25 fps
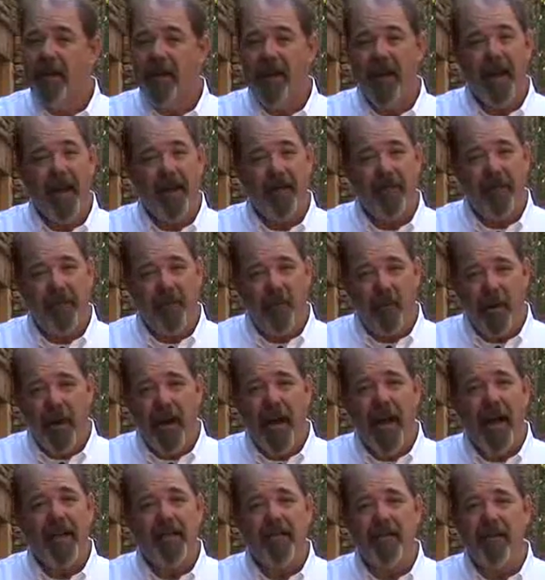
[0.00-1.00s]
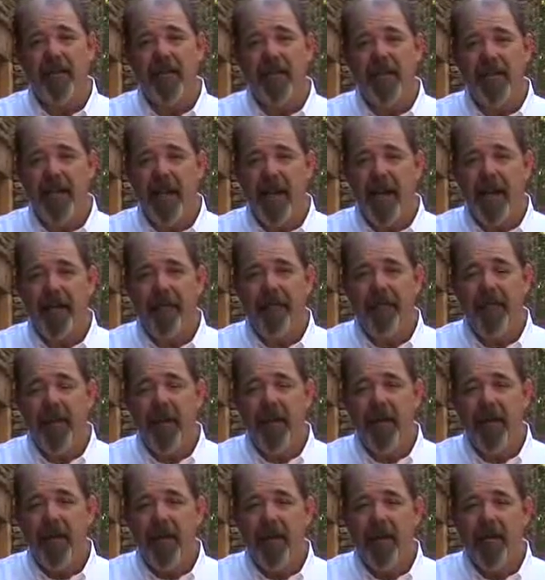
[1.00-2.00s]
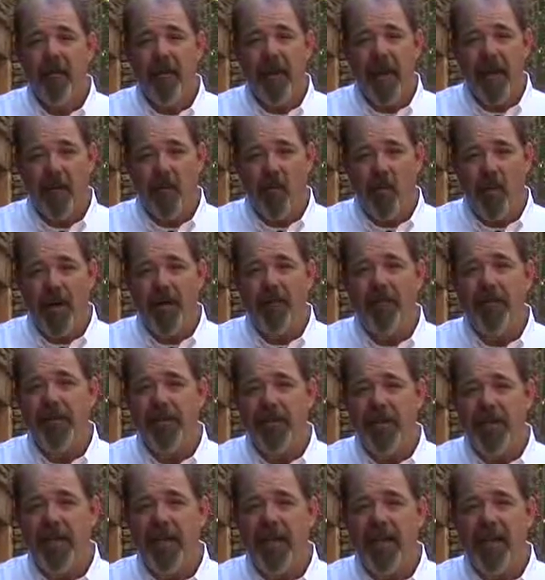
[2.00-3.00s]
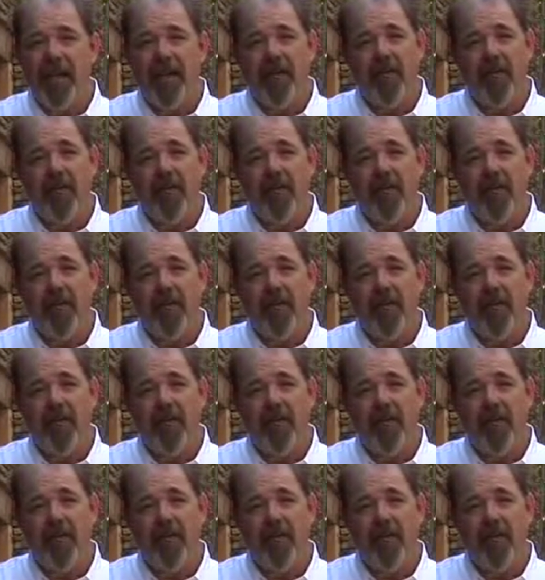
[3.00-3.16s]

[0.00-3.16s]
I had 4 guys on the job. We had 1 machine,